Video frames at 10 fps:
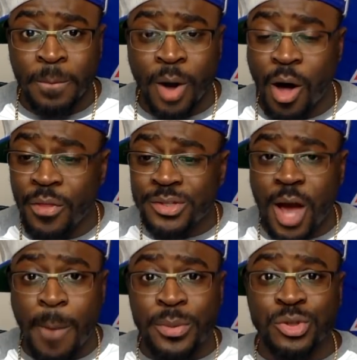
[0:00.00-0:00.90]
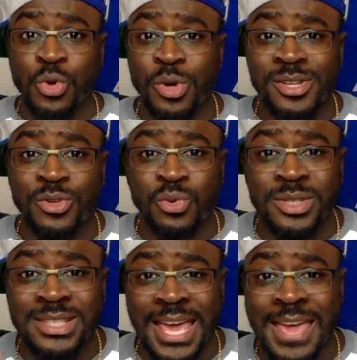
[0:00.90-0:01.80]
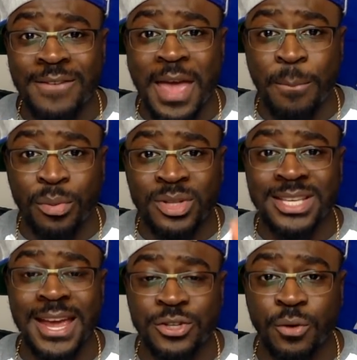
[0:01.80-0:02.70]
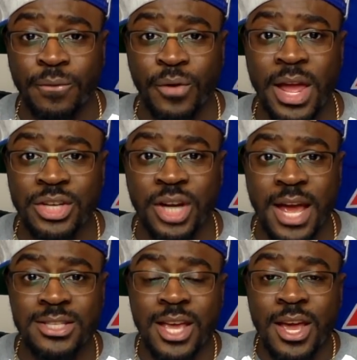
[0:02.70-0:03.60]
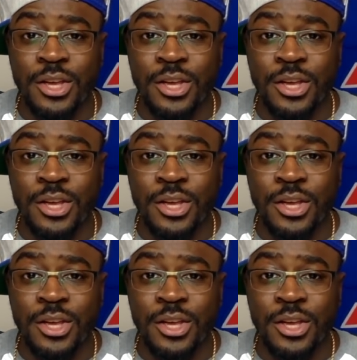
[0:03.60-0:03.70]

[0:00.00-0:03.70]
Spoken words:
all this opportunity to save and protect your franchise.